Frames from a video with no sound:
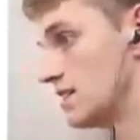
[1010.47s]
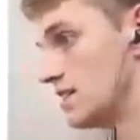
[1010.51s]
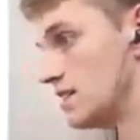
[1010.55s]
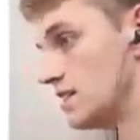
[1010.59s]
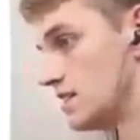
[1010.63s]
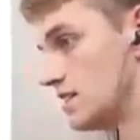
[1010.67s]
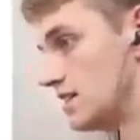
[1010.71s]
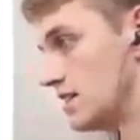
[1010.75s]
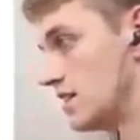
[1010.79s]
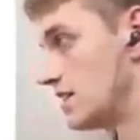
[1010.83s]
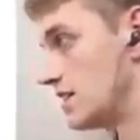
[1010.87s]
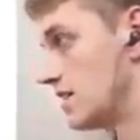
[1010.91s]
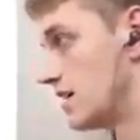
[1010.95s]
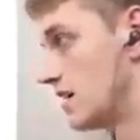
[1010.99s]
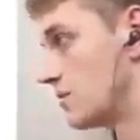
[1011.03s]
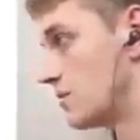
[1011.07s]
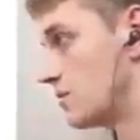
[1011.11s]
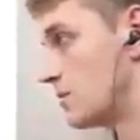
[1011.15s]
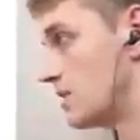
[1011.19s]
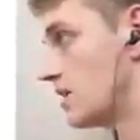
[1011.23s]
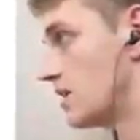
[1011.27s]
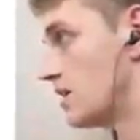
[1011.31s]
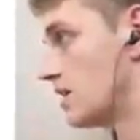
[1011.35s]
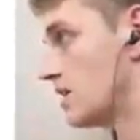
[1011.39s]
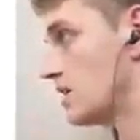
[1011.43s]

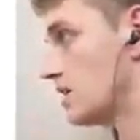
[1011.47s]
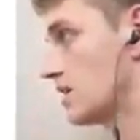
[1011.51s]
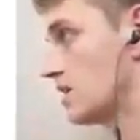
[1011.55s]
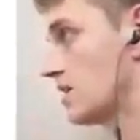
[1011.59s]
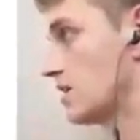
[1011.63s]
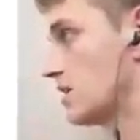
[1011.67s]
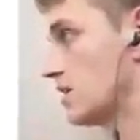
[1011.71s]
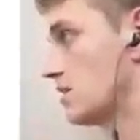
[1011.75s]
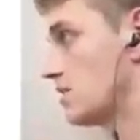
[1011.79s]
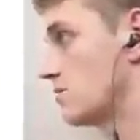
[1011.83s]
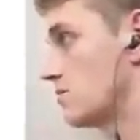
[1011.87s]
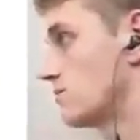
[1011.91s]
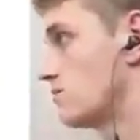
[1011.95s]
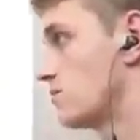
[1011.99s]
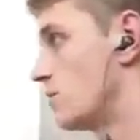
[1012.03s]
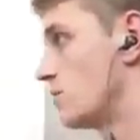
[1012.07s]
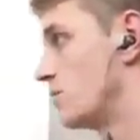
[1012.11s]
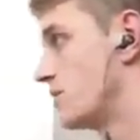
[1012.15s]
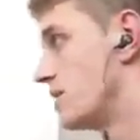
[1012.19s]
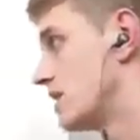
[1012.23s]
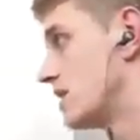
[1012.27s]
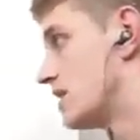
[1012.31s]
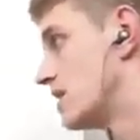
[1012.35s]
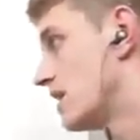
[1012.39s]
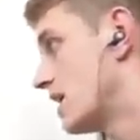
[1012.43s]
Damn. 1
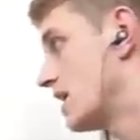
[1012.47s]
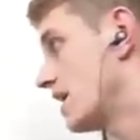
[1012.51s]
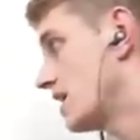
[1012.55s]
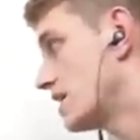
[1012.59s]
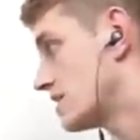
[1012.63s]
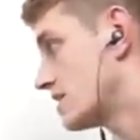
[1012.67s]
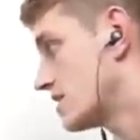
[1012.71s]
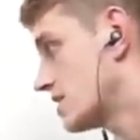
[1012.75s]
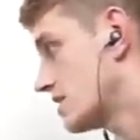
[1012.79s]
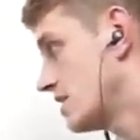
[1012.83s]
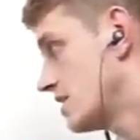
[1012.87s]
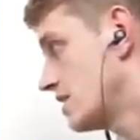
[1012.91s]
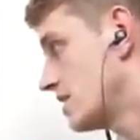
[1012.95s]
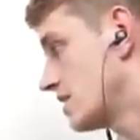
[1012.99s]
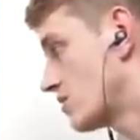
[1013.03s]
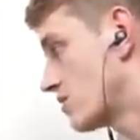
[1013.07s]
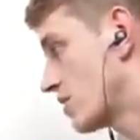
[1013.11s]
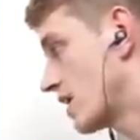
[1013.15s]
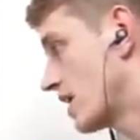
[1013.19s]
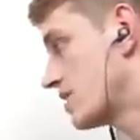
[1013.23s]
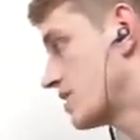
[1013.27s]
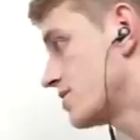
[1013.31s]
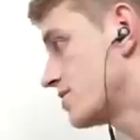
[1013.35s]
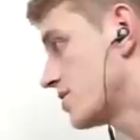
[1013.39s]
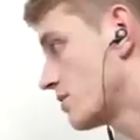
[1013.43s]
minute and 18, they're
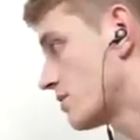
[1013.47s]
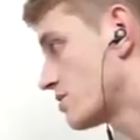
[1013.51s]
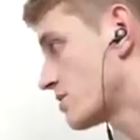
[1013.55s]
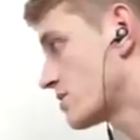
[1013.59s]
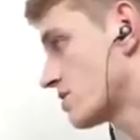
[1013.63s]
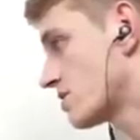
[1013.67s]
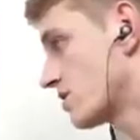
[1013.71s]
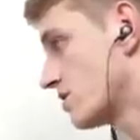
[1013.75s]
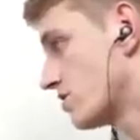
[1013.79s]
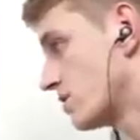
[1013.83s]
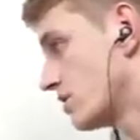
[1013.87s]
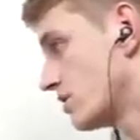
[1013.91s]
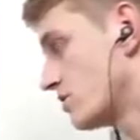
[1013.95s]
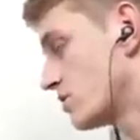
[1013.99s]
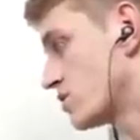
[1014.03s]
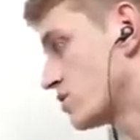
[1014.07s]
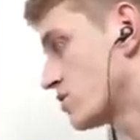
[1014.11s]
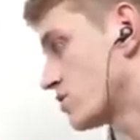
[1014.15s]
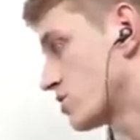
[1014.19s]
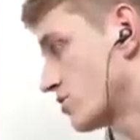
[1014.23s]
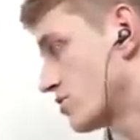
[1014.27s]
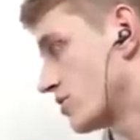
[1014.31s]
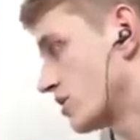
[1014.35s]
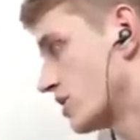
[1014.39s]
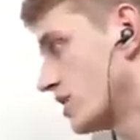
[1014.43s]
catching up slowly but
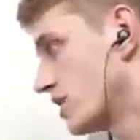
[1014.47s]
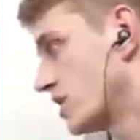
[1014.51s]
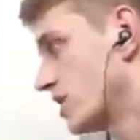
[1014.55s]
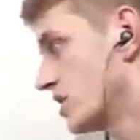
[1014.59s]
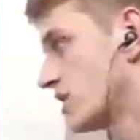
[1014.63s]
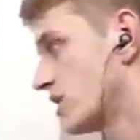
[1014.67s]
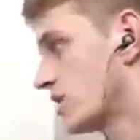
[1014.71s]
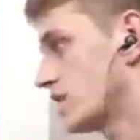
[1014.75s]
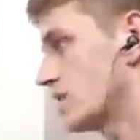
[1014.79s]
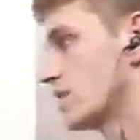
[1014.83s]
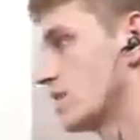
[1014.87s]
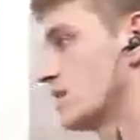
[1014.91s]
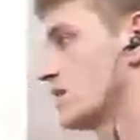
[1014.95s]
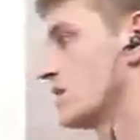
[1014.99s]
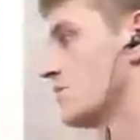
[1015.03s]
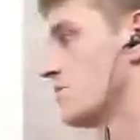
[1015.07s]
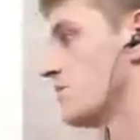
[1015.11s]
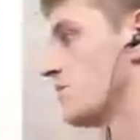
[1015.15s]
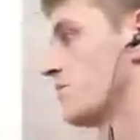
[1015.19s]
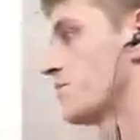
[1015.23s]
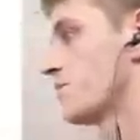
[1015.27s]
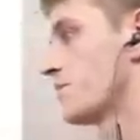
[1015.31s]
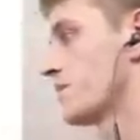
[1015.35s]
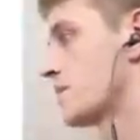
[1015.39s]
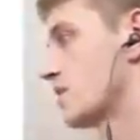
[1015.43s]
surely.
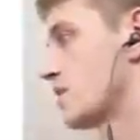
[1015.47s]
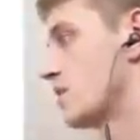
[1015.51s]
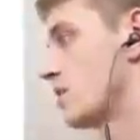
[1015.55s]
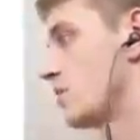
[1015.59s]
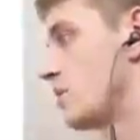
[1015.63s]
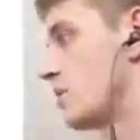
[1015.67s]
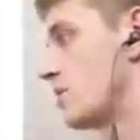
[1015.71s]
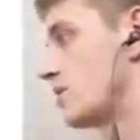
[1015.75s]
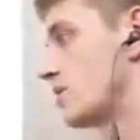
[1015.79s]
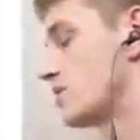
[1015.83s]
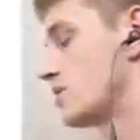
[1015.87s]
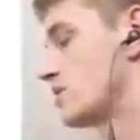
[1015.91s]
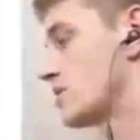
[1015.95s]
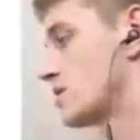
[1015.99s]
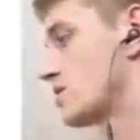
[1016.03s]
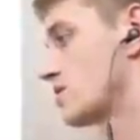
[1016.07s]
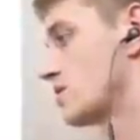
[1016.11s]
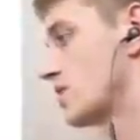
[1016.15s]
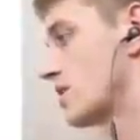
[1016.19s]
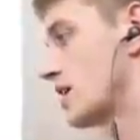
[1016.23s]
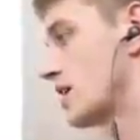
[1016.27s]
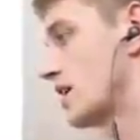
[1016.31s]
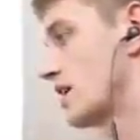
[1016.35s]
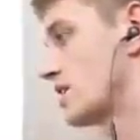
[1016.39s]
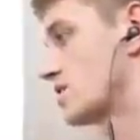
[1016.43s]
Or maybe they're just
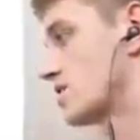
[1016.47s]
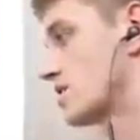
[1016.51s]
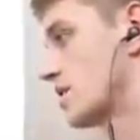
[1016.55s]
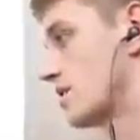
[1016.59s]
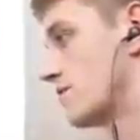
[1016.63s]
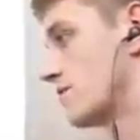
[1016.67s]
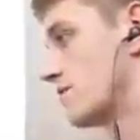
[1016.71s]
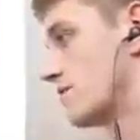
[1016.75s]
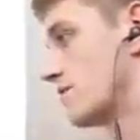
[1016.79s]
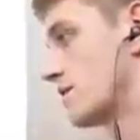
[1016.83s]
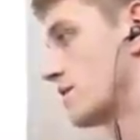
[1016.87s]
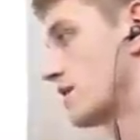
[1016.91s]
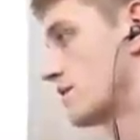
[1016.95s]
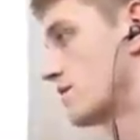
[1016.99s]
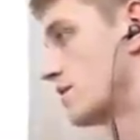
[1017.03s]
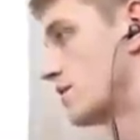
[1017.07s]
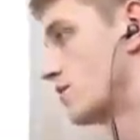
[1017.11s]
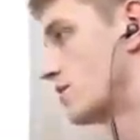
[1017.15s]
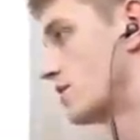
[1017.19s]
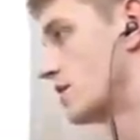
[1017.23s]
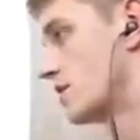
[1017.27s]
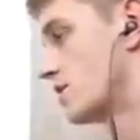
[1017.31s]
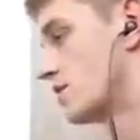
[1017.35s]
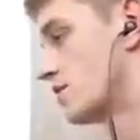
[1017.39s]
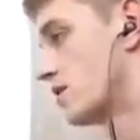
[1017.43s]
trying to catch
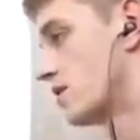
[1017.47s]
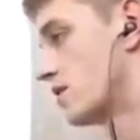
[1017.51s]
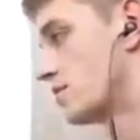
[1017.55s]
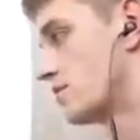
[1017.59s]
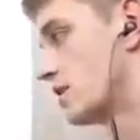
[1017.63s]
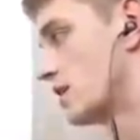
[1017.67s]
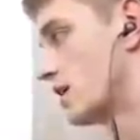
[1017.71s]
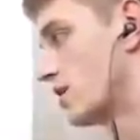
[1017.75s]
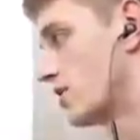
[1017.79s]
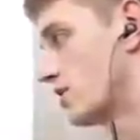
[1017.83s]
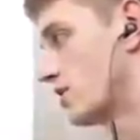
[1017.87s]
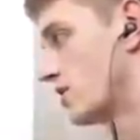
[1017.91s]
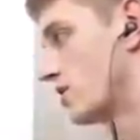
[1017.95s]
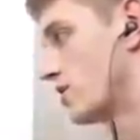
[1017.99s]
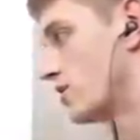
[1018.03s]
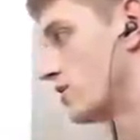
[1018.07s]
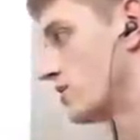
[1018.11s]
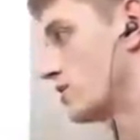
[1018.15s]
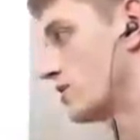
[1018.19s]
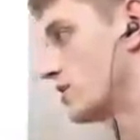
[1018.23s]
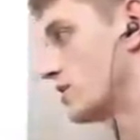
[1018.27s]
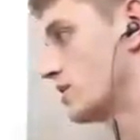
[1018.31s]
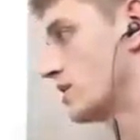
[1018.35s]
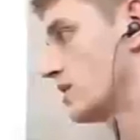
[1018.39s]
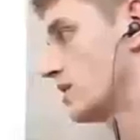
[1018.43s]
Gaviria up, I don't know.
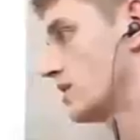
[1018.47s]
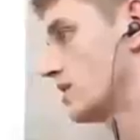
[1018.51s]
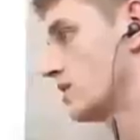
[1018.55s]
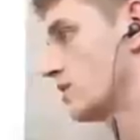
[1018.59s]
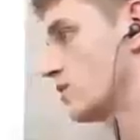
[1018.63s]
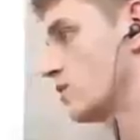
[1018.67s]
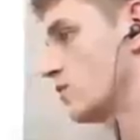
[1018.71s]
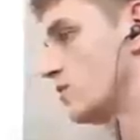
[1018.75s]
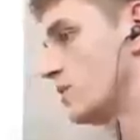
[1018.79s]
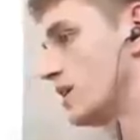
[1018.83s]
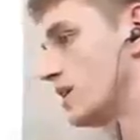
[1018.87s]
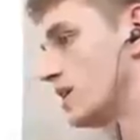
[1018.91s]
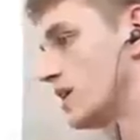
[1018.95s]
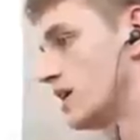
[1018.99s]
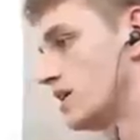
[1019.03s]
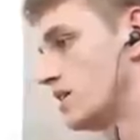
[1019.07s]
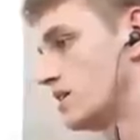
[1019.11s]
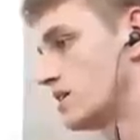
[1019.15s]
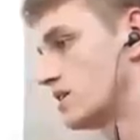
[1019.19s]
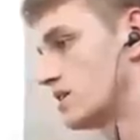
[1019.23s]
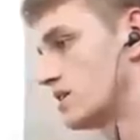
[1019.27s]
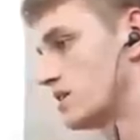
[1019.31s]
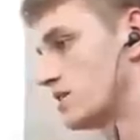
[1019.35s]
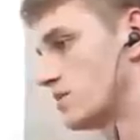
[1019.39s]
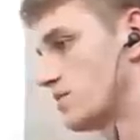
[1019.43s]
Could be the
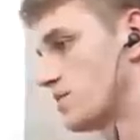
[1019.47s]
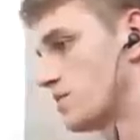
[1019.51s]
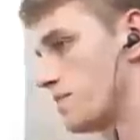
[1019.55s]
case.